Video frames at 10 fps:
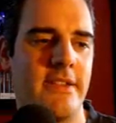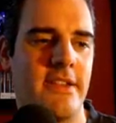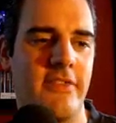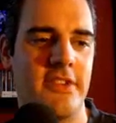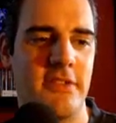
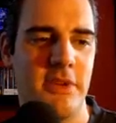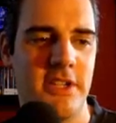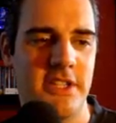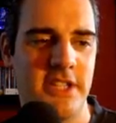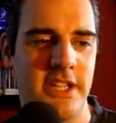Suffered some
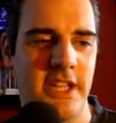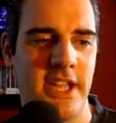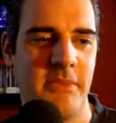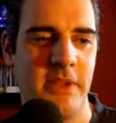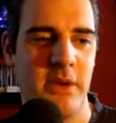understeer
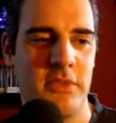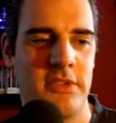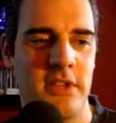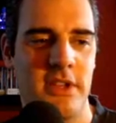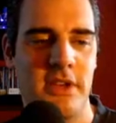there, but that
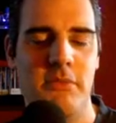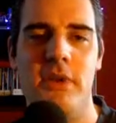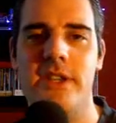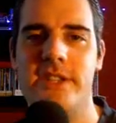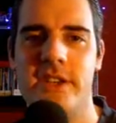was
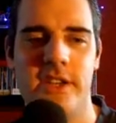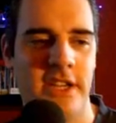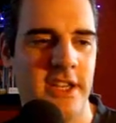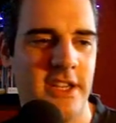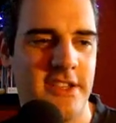my
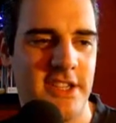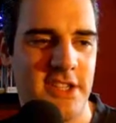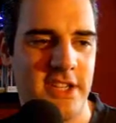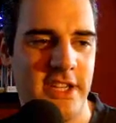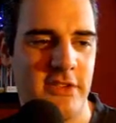turn-in
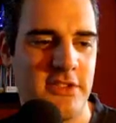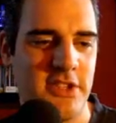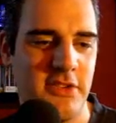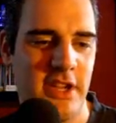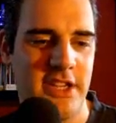essentially. I was
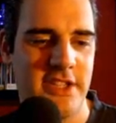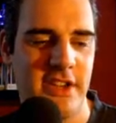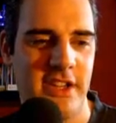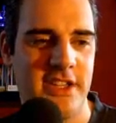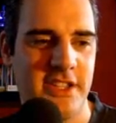too late
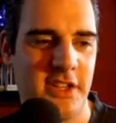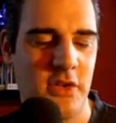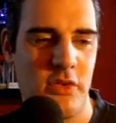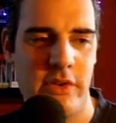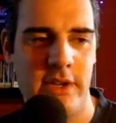turning into the
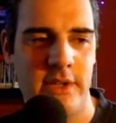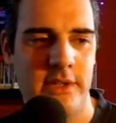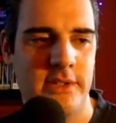corner.